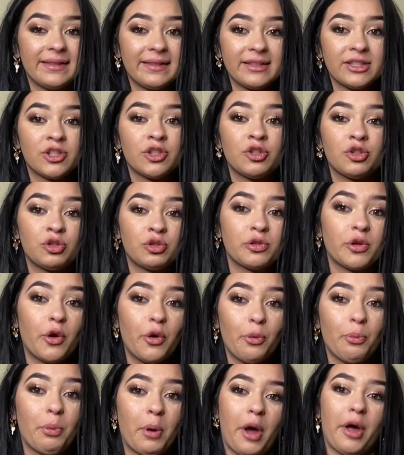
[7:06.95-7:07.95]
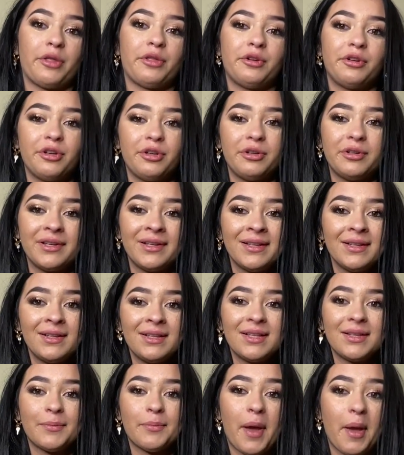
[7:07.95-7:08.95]
so bothered
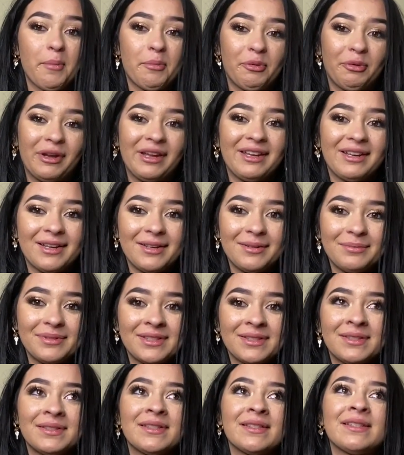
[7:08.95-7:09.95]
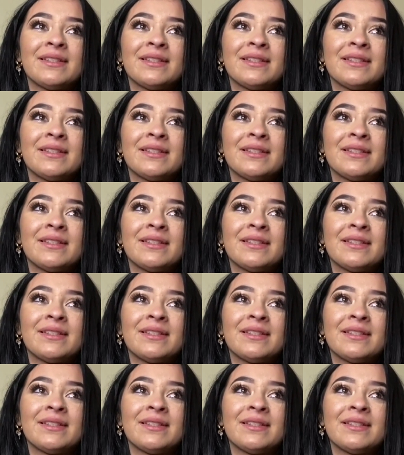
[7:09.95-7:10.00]
by breakups.